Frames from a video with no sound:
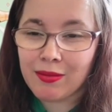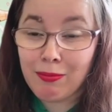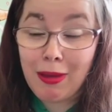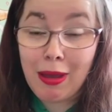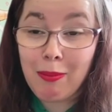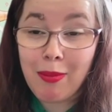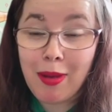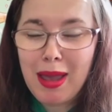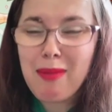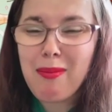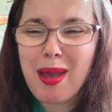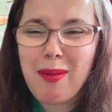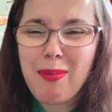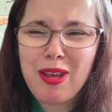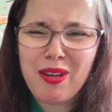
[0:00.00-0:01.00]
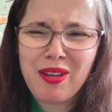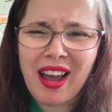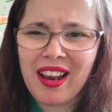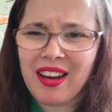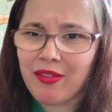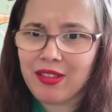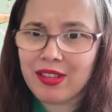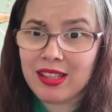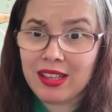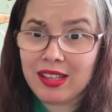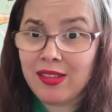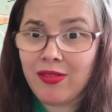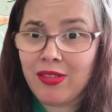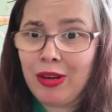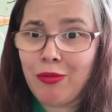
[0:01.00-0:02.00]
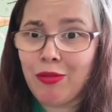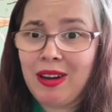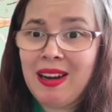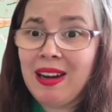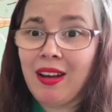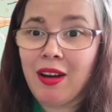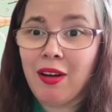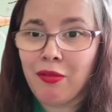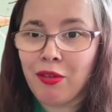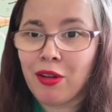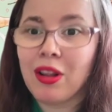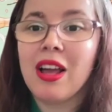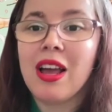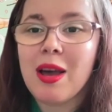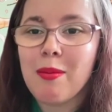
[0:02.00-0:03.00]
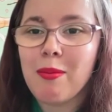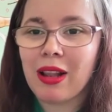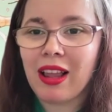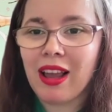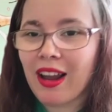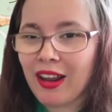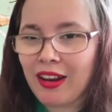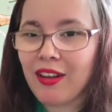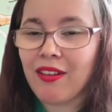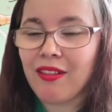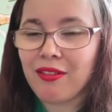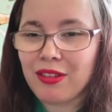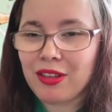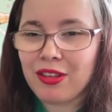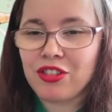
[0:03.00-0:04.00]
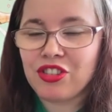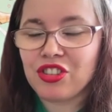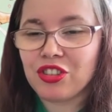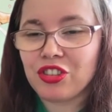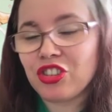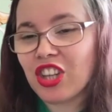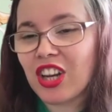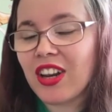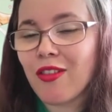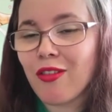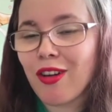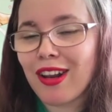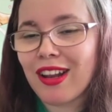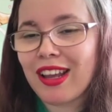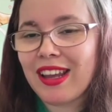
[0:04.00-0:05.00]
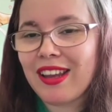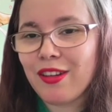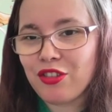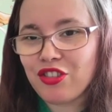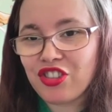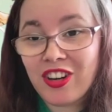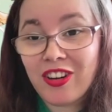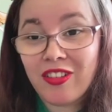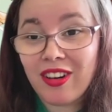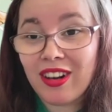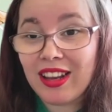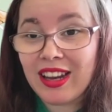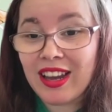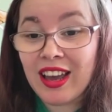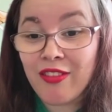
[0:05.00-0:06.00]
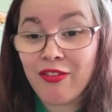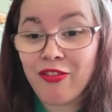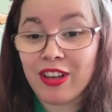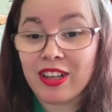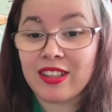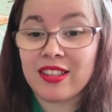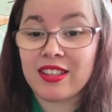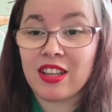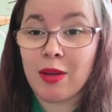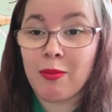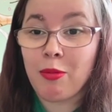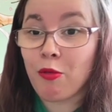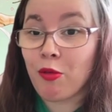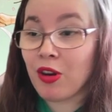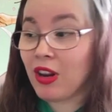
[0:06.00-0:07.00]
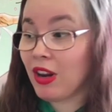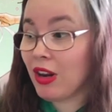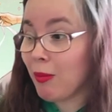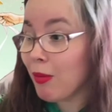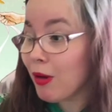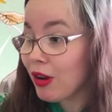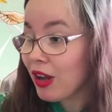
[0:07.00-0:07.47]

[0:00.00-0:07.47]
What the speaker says: maybe you can if it's like something really awful, but you generally can't fix a typo within a book.